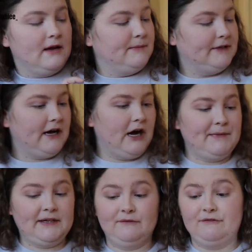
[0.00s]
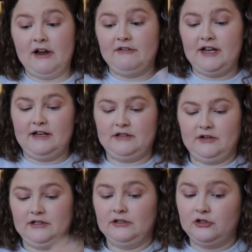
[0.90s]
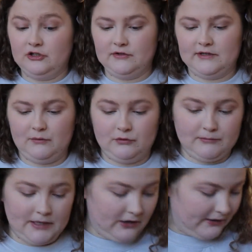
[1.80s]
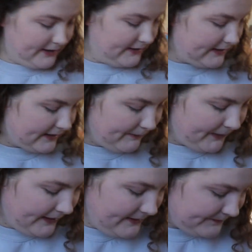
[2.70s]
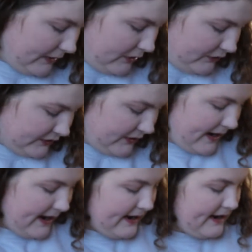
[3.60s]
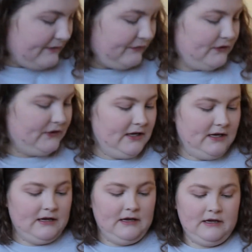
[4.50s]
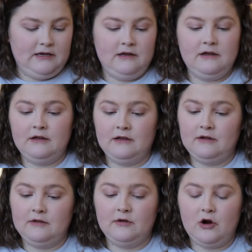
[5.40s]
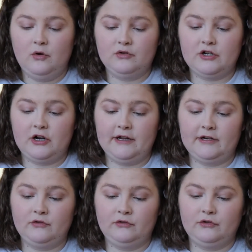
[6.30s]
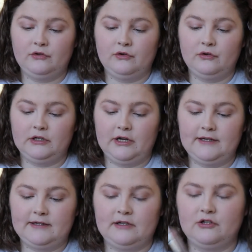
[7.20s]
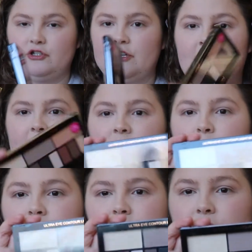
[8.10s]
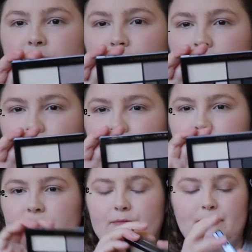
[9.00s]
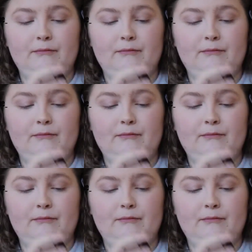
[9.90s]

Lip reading: But yeah, I'm very excited to use that one on my eyes in a bit. We also have the Ultra Eye Contour Light and Shade, which is of course the